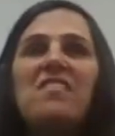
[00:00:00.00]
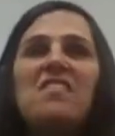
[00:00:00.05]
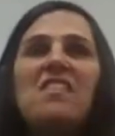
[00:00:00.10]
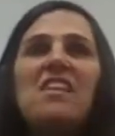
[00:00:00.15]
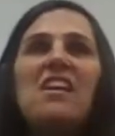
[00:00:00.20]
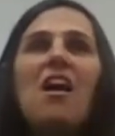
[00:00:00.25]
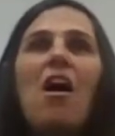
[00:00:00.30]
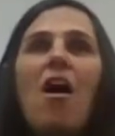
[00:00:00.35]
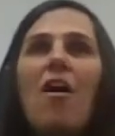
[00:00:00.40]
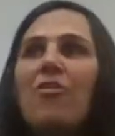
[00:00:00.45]

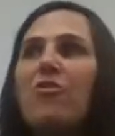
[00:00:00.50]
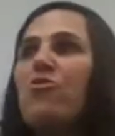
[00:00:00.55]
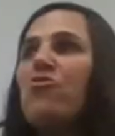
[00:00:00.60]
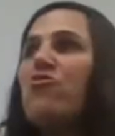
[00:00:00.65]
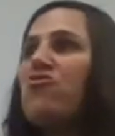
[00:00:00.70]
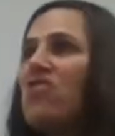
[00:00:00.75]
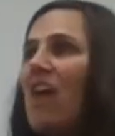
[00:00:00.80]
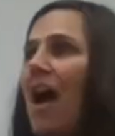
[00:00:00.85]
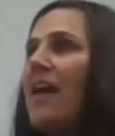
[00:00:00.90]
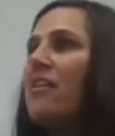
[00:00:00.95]
What's the
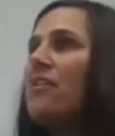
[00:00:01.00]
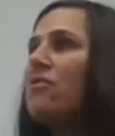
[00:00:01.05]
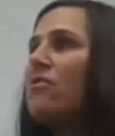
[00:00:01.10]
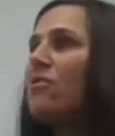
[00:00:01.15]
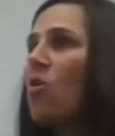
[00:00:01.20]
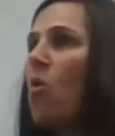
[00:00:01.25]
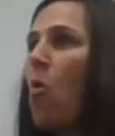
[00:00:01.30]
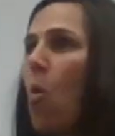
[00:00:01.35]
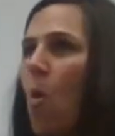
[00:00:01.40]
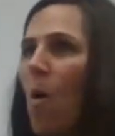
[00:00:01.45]
other
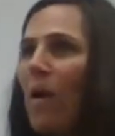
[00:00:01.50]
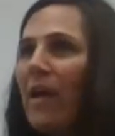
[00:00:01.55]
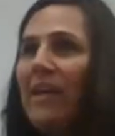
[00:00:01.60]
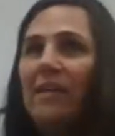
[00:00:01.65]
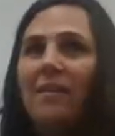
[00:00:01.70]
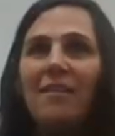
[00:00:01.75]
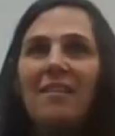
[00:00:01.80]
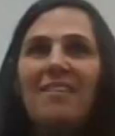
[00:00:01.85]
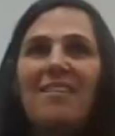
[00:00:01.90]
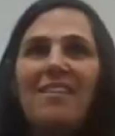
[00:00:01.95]
side of the
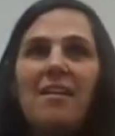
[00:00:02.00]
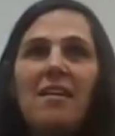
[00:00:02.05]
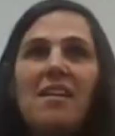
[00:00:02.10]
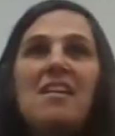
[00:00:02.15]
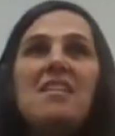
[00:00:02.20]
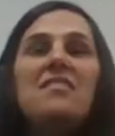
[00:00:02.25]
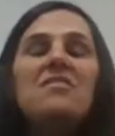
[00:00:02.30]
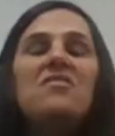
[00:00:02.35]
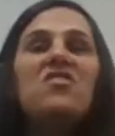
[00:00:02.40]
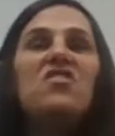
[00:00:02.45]
coin?
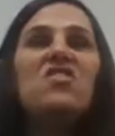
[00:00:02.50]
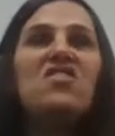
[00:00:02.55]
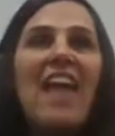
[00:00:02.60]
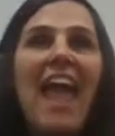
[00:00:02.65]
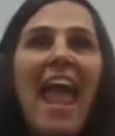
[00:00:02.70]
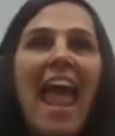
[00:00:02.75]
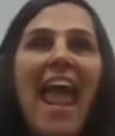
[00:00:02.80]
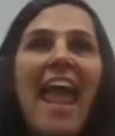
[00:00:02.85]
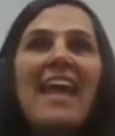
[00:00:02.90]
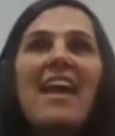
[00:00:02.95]

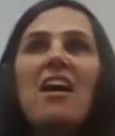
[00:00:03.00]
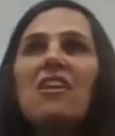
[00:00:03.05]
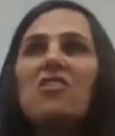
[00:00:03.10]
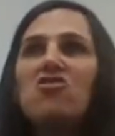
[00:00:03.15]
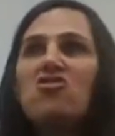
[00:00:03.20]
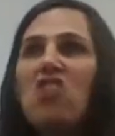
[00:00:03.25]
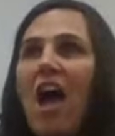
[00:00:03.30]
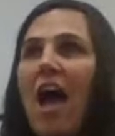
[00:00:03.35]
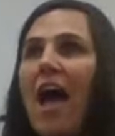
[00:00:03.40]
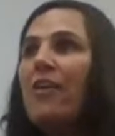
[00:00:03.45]

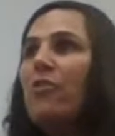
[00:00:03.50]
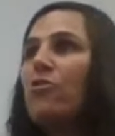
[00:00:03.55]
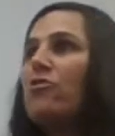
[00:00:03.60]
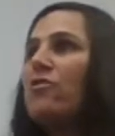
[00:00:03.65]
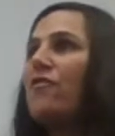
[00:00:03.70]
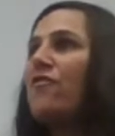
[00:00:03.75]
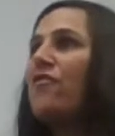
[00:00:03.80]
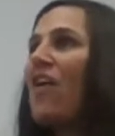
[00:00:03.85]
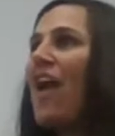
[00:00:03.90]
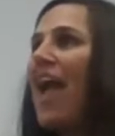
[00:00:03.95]
Stay a
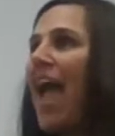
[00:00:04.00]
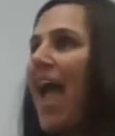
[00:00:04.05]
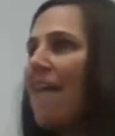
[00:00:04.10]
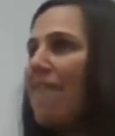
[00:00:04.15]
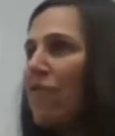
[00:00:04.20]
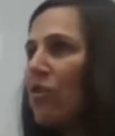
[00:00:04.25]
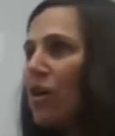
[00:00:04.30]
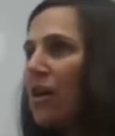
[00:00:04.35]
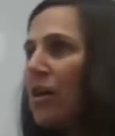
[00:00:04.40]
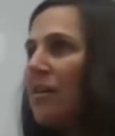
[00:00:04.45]
child
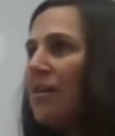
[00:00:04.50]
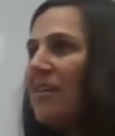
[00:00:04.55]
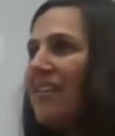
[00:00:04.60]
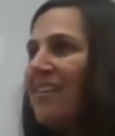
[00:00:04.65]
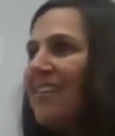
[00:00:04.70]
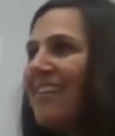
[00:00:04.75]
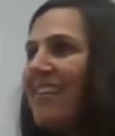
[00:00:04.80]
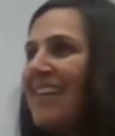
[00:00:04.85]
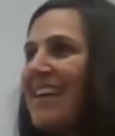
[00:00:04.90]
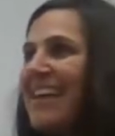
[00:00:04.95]
forever.
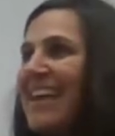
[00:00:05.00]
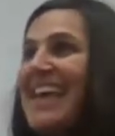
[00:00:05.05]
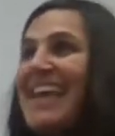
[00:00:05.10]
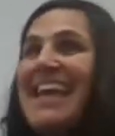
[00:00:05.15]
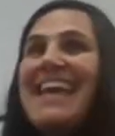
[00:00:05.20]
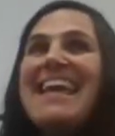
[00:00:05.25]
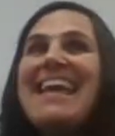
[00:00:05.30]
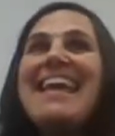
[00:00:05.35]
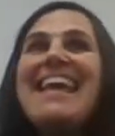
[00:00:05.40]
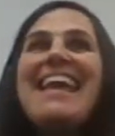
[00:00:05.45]

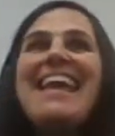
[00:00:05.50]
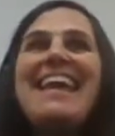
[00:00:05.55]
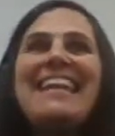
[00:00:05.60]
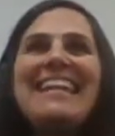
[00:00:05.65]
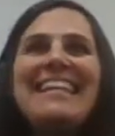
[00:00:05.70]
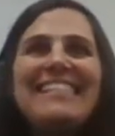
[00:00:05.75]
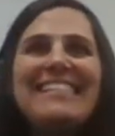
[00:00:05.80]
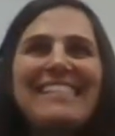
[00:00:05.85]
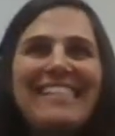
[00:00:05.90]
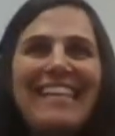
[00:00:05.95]

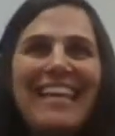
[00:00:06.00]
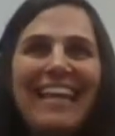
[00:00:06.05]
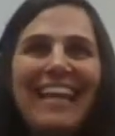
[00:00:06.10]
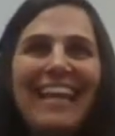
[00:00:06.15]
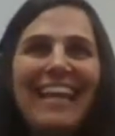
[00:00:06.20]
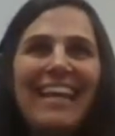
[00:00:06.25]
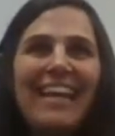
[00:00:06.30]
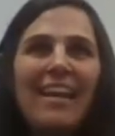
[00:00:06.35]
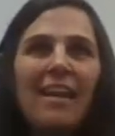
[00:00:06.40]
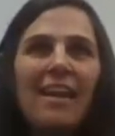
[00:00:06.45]

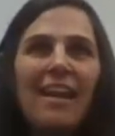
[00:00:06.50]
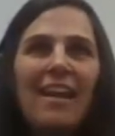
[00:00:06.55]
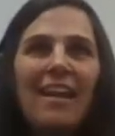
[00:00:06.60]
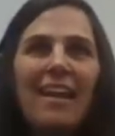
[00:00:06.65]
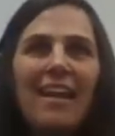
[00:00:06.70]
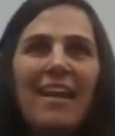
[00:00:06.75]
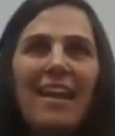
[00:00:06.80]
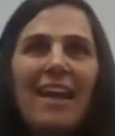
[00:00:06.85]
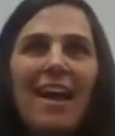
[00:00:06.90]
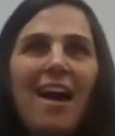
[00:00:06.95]
Innocent.
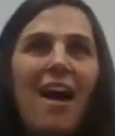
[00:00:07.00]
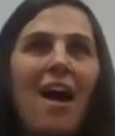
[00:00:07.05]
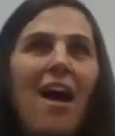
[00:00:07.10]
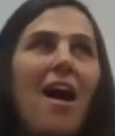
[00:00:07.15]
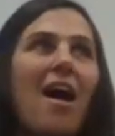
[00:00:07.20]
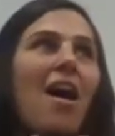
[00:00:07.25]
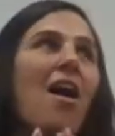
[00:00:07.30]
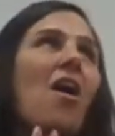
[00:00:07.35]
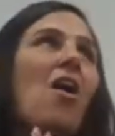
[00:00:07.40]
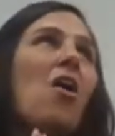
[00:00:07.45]

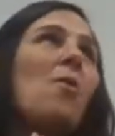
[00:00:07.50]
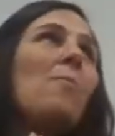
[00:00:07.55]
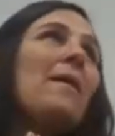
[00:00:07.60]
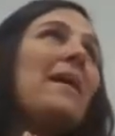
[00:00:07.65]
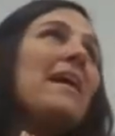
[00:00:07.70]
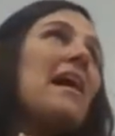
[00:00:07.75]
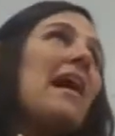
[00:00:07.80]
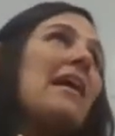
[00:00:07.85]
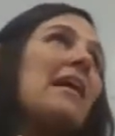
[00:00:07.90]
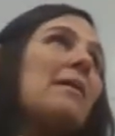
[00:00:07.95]

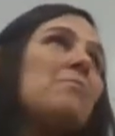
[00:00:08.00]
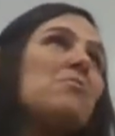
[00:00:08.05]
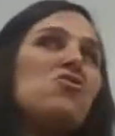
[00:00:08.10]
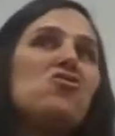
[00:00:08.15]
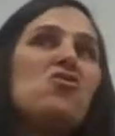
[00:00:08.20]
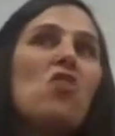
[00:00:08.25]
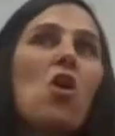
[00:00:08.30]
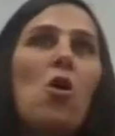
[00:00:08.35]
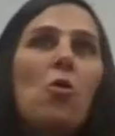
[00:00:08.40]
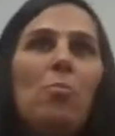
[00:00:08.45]
Oh my God,
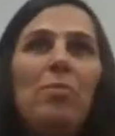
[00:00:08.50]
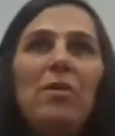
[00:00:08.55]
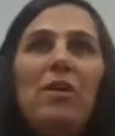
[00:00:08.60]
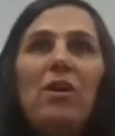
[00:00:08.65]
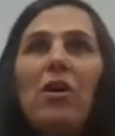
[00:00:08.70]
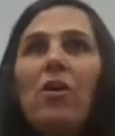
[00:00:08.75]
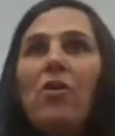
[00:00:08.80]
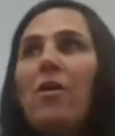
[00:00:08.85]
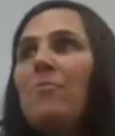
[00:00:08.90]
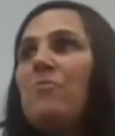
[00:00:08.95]
I'm
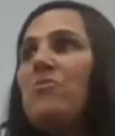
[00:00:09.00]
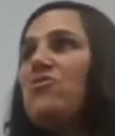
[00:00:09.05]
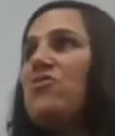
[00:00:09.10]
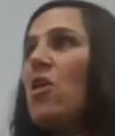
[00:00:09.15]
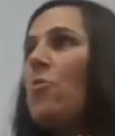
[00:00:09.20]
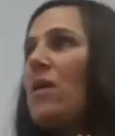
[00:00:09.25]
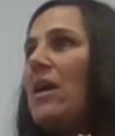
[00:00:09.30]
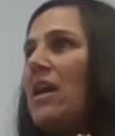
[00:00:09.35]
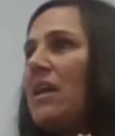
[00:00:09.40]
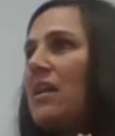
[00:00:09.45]
so pure. I'm
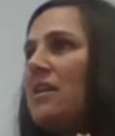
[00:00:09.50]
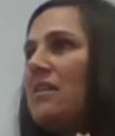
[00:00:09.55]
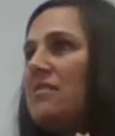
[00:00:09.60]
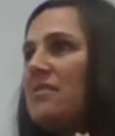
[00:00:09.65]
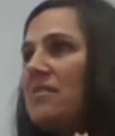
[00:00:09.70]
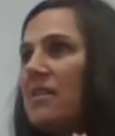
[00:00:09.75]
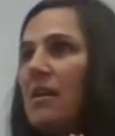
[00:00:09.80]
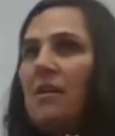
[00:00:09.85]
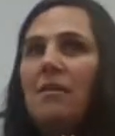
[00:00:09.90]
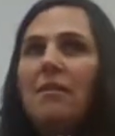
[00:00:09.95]
so
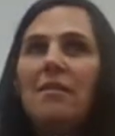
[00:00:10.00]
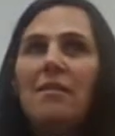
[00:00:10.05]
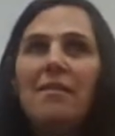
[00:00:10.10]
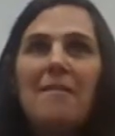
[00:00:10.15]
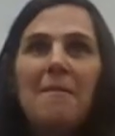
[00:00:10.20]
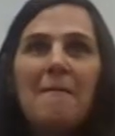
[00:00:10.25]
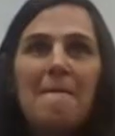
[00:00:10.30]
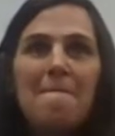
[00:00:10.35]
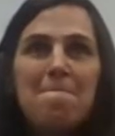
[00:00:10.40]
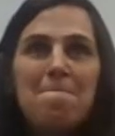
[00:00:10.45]

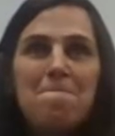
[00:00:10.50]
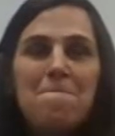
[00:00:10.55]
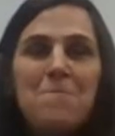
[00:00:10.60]
innocent.